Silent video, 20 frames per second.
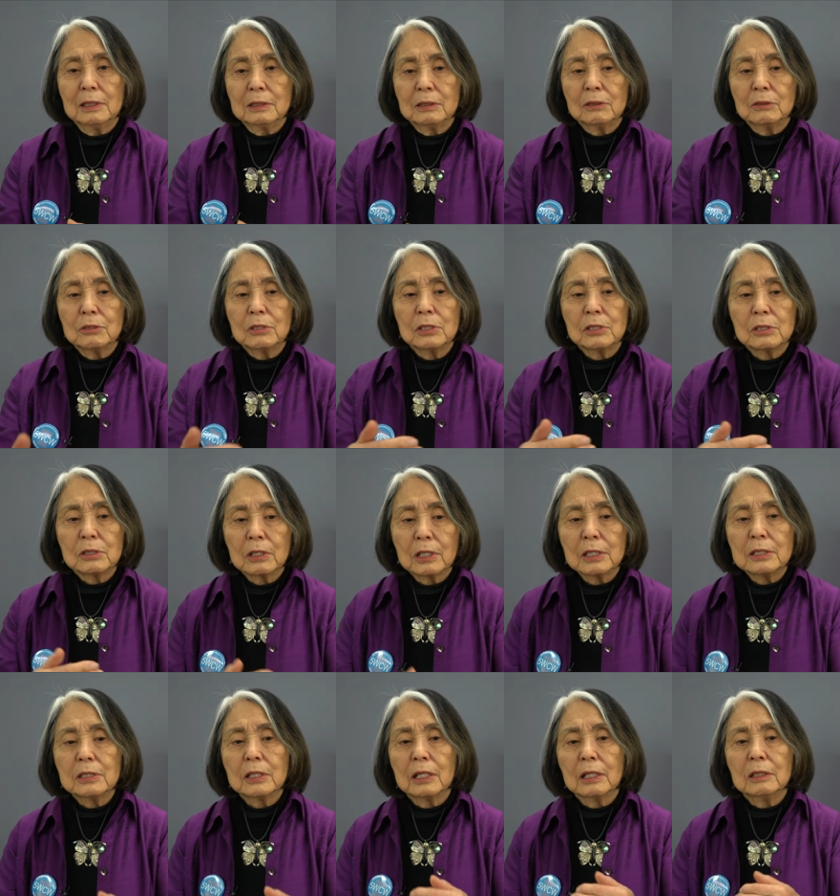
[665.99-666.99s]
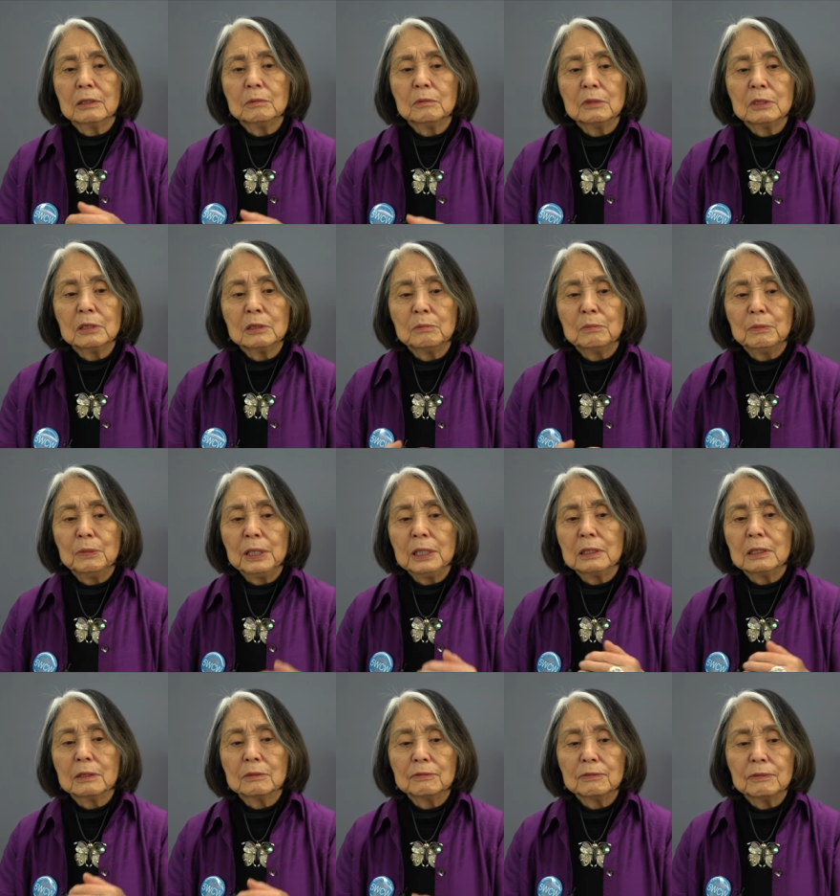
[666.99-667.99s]
So she starts out
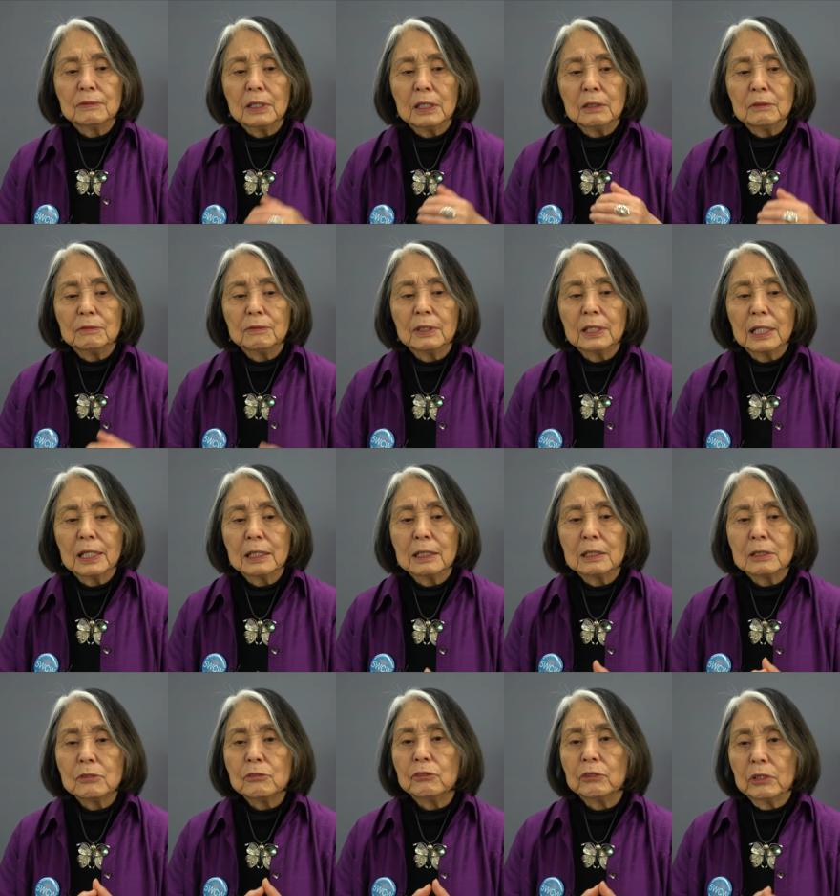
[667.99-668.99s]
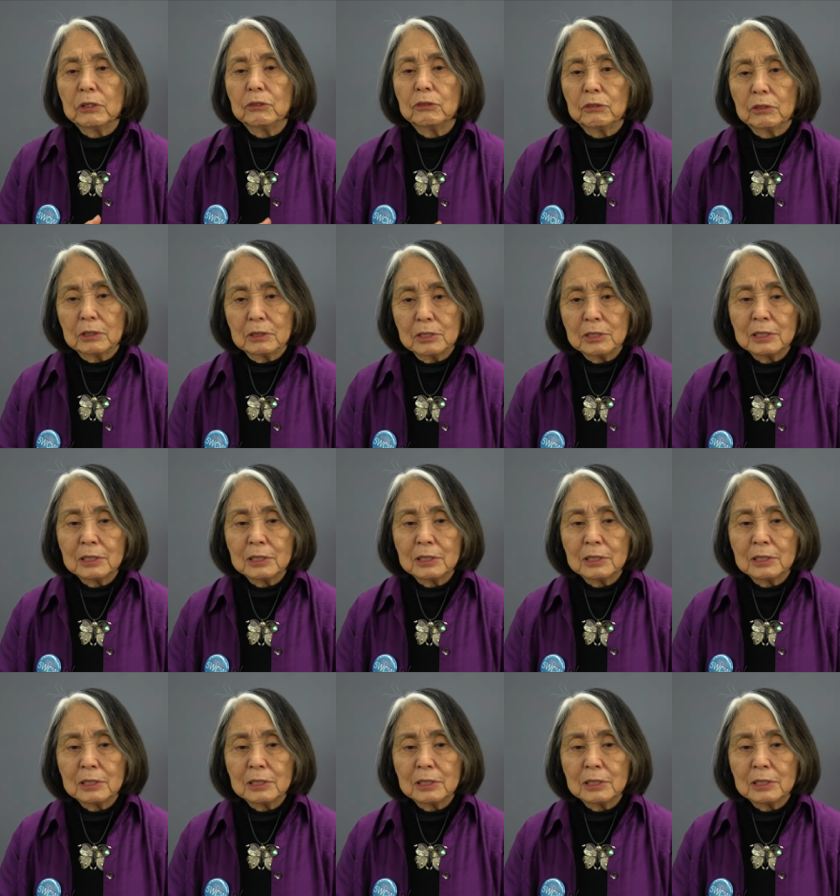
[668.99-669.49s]
being a, a fine citizen.